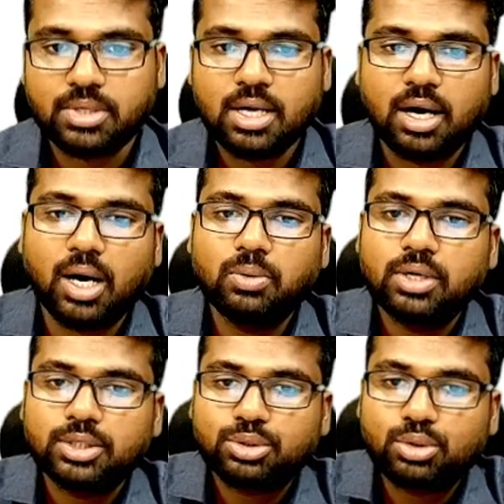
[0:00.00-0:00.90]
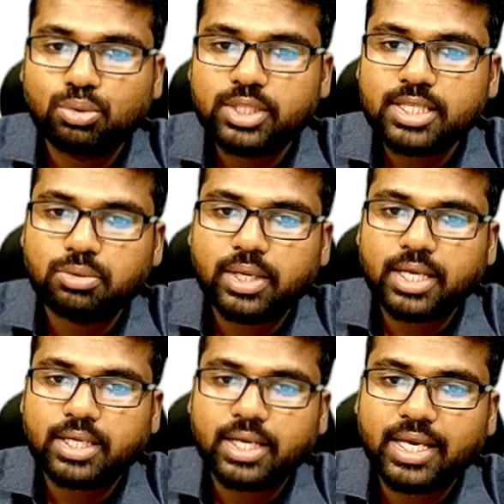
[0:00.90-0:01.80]
How? Through this you can
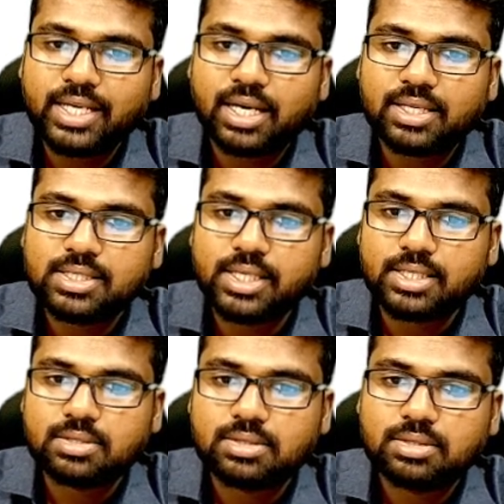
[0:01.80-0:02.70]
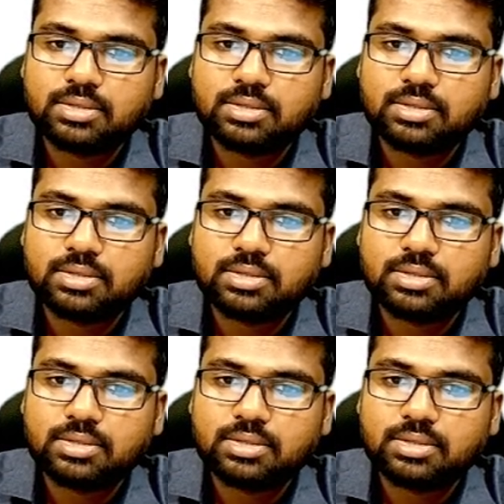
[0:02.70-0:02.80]
create assets.